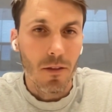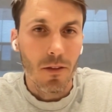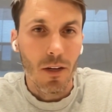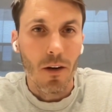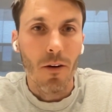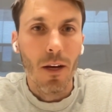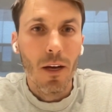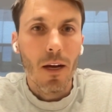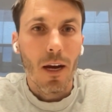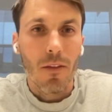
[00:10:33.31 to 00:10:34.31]
So
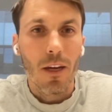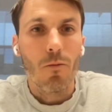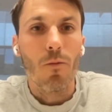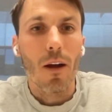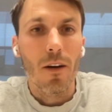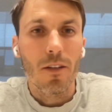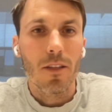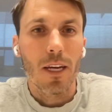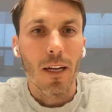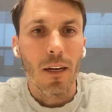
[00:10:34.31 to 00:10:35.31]
I think runners
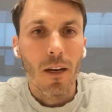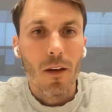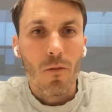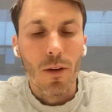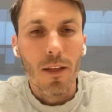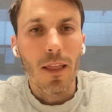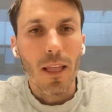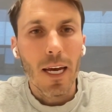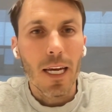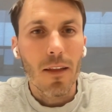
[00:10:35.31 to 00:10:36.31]
that really
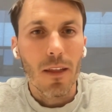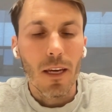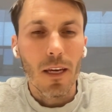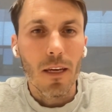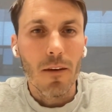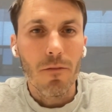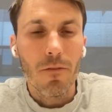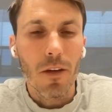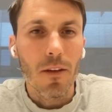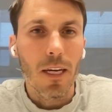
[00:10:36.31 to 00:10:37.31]
like the
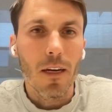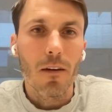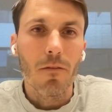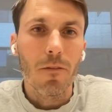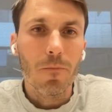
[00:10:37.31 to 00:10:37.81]
feeling of